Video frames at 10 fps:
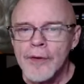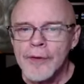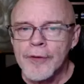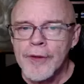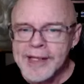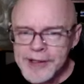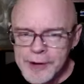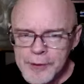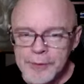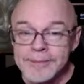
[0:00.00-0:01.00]
Thank
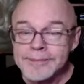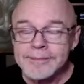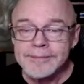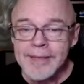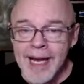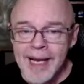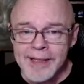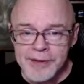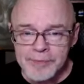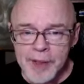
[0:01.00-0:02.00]
you,
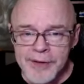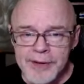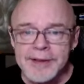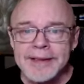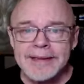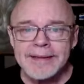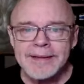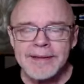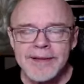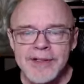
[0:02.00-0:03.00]
Hand Brother,
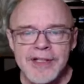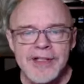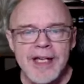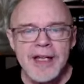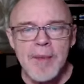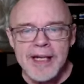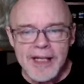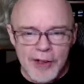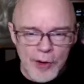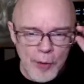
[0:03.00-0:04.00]
she said, making
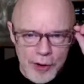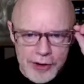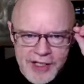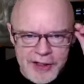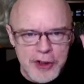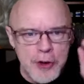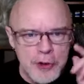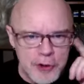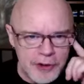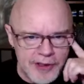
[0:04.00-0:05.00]
her words as
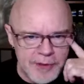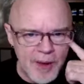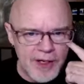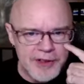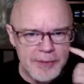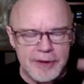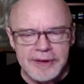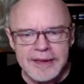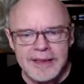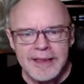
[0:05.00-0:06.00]
neutral as possible.
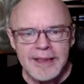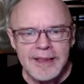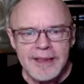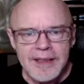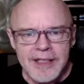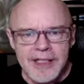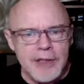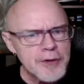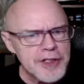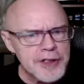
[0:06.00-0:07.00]
She
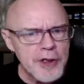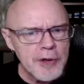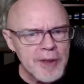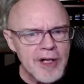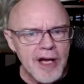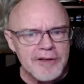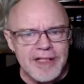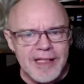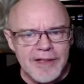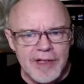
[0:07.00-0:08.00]
was determined not to
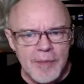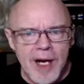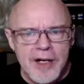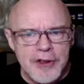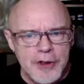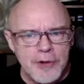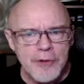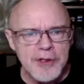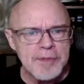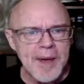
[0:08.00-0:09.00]
give him undue
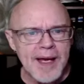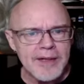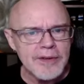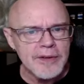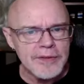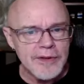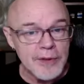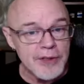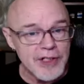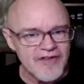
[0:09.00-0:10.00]
respect,
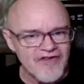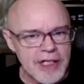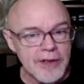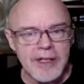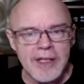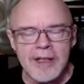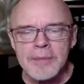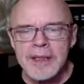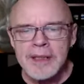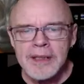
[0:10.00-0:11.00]
although she feared
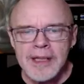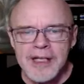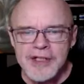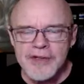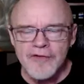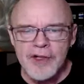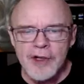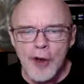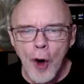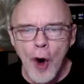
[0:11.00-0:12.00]
him, as she
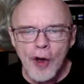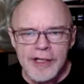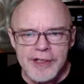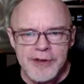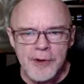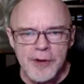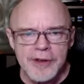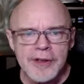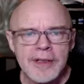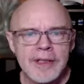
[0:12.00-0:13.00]
feared all his order.